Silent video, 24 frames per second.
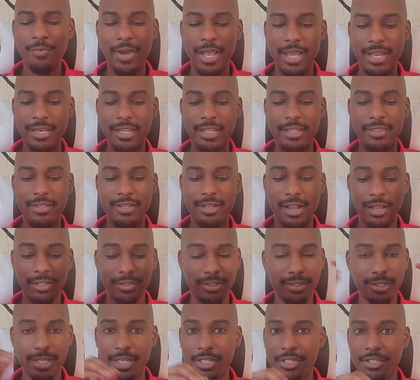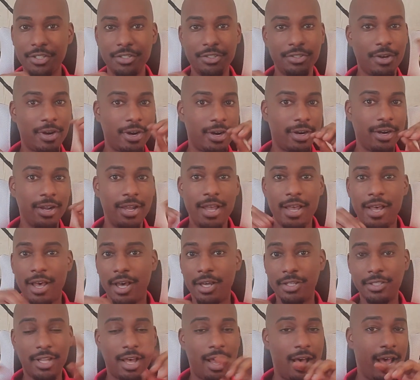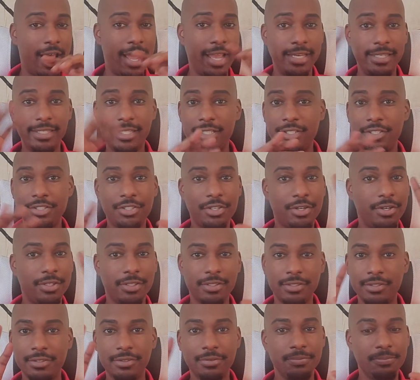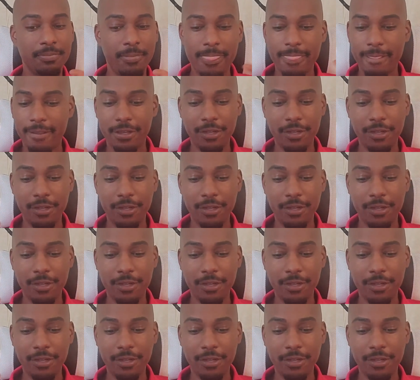When the constellations are aligned in certain,